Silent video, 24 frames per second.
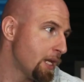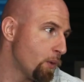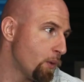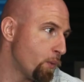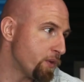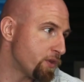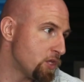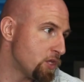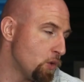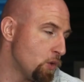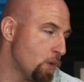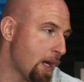
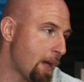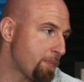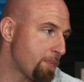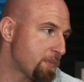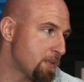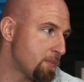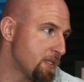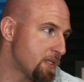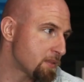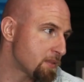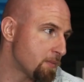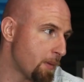with new
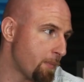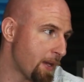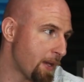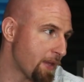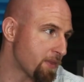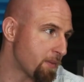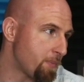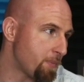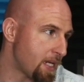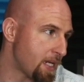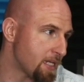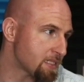optimism about
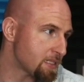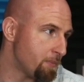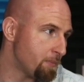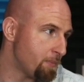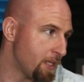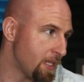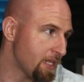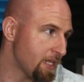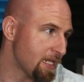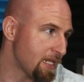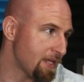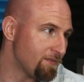the
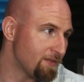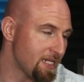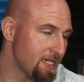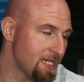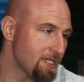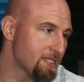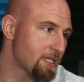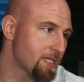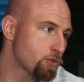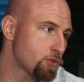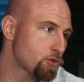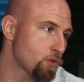possibility of
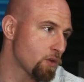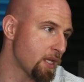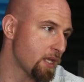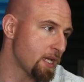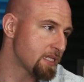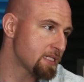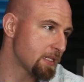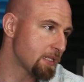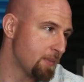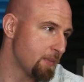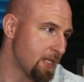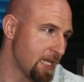
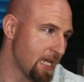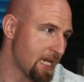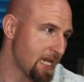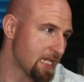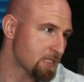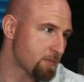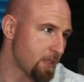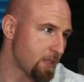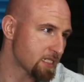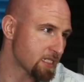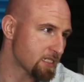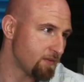decentralizing many
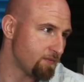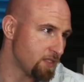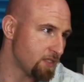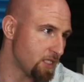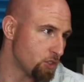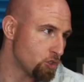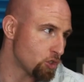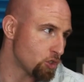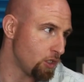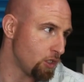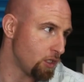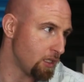aspects of
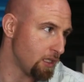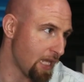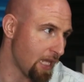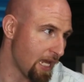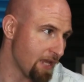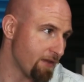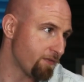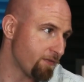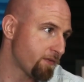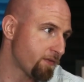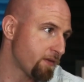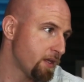digital
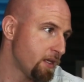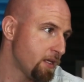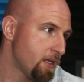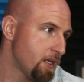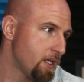life.